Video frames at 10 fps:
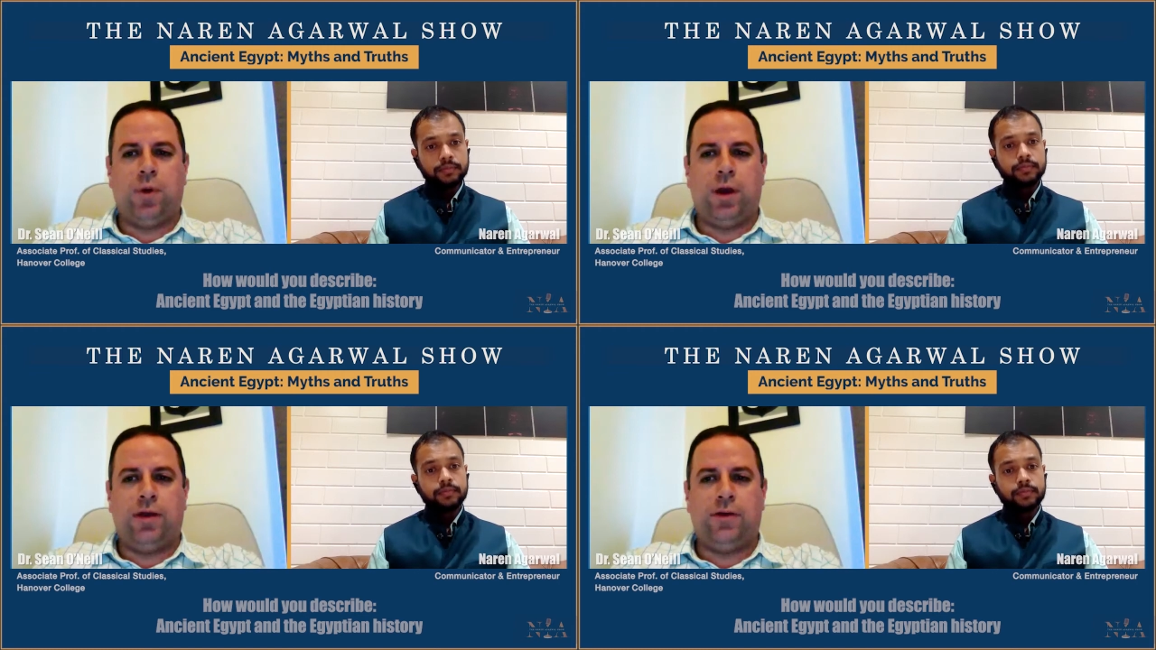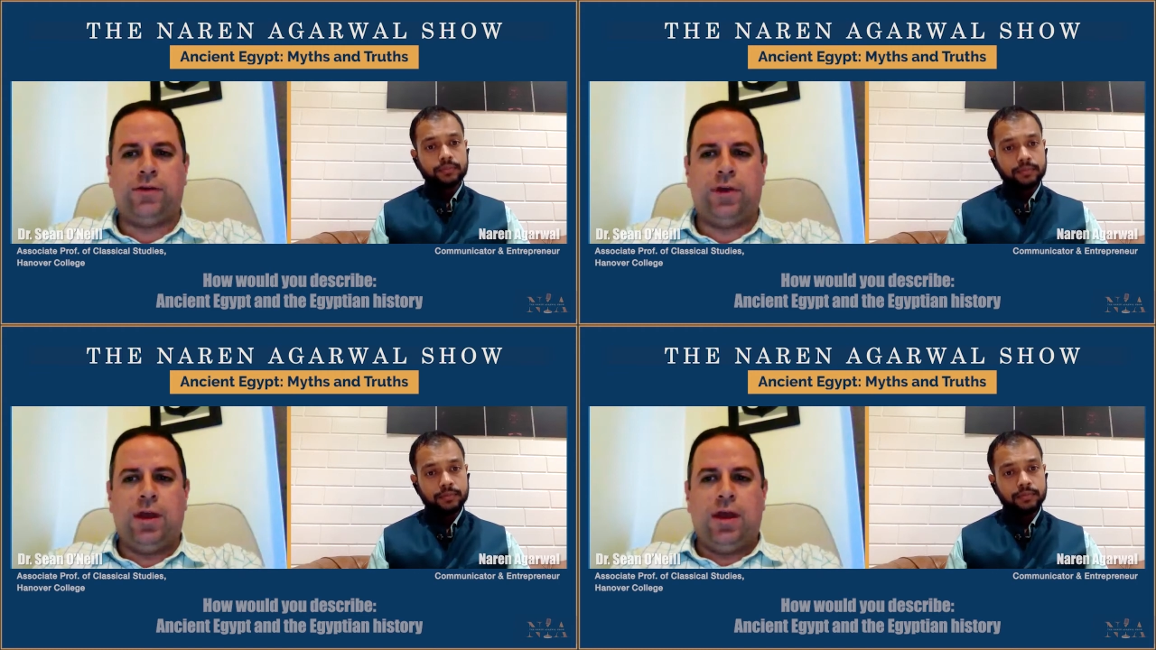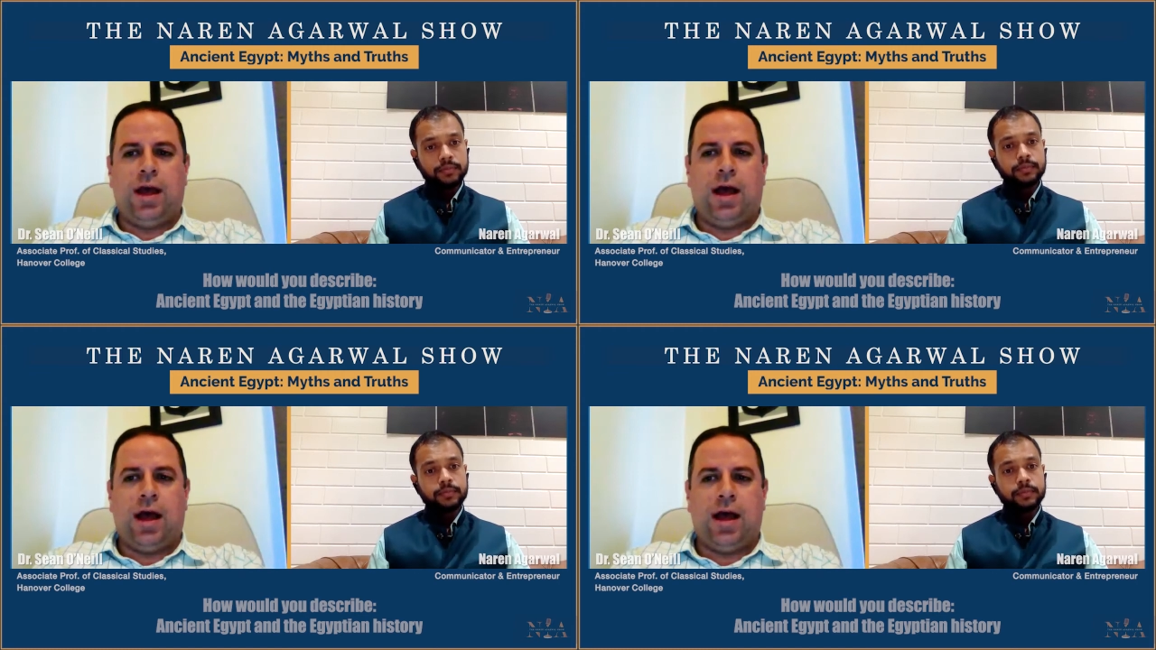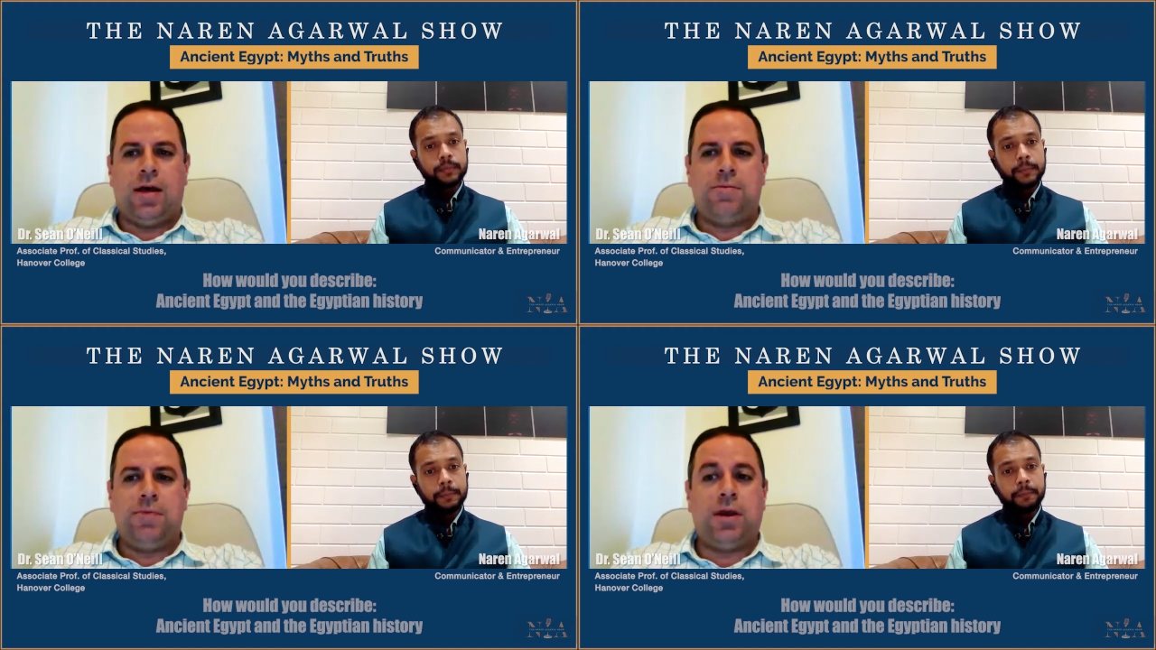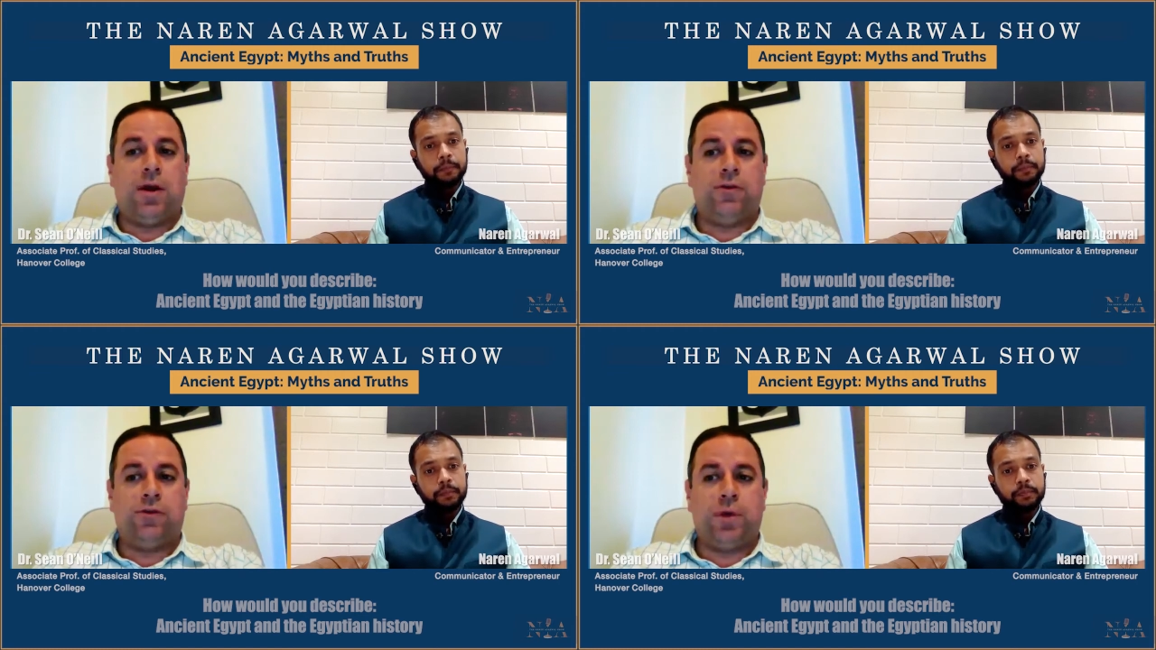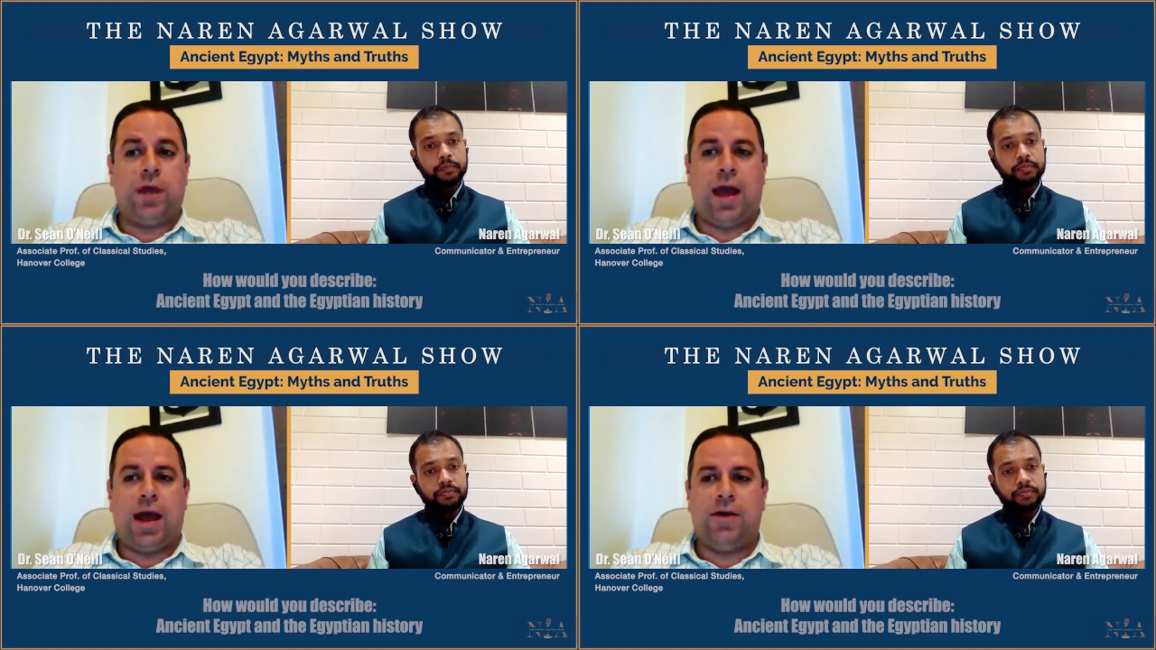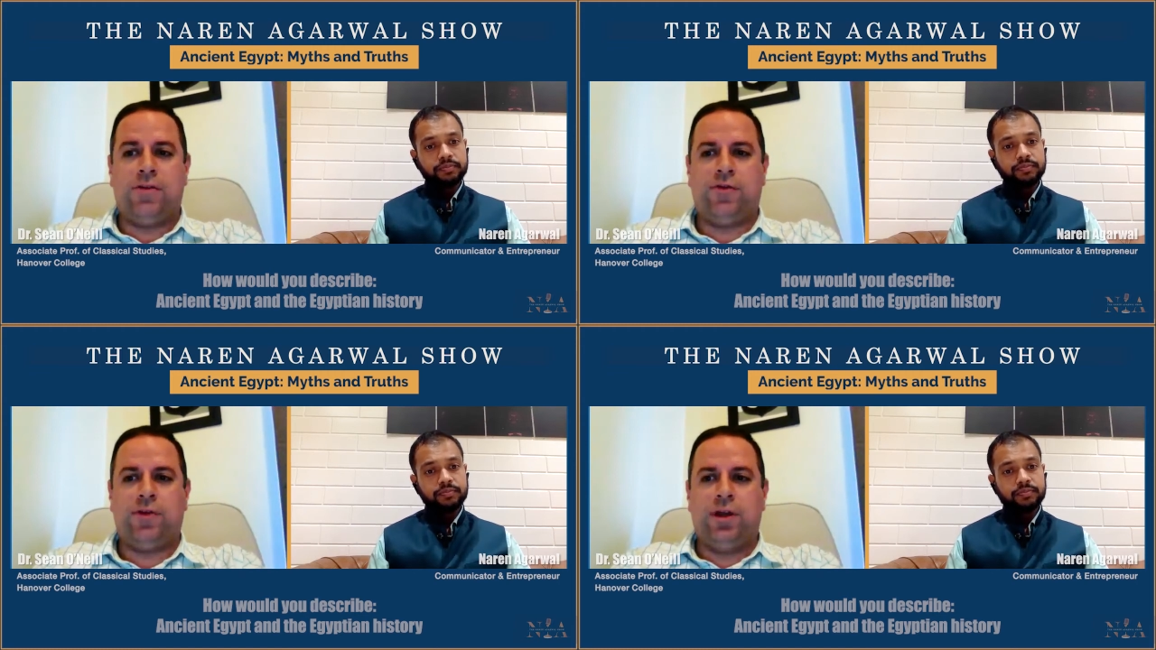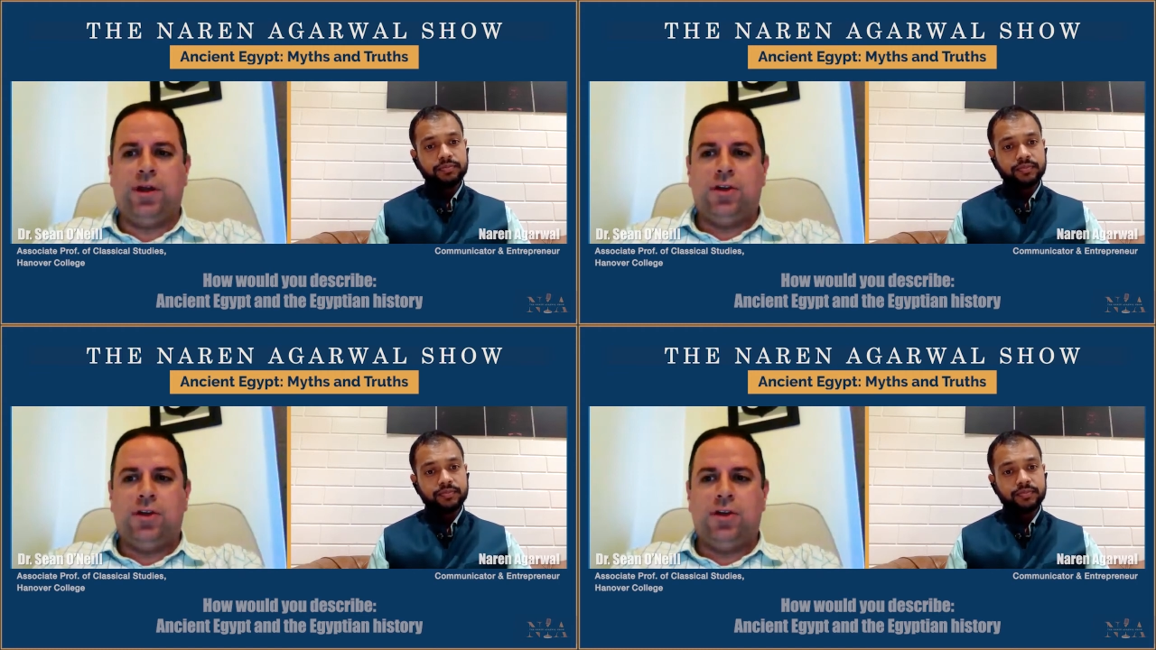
Speaker 1: ways uh, because we have